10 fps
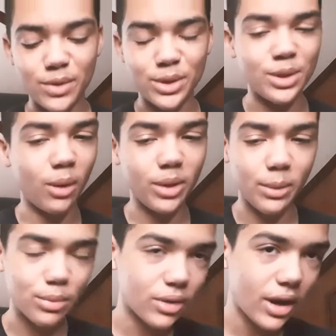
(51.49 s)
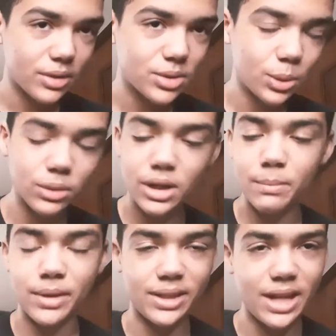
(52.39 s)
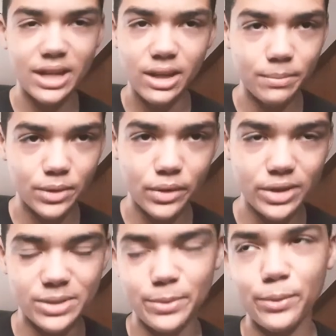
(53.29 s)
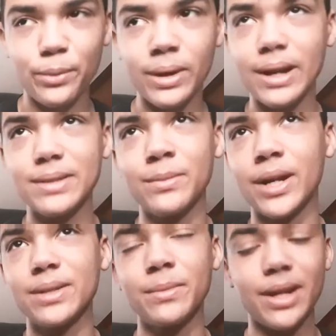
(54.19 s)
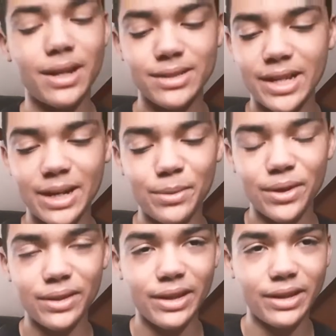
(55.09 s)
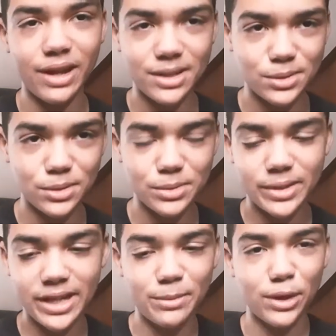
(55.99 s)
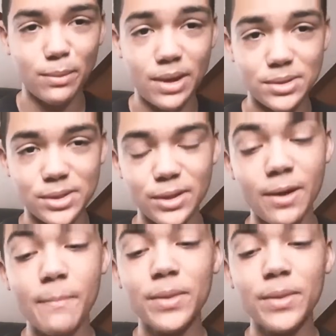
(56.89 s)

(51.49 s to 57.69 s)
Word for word: You don't need a prying tool, nothing like that, nothing crazy. We're, we're, not, we're, not, we're not taking apart like consoles, we're taking apart a mouse here.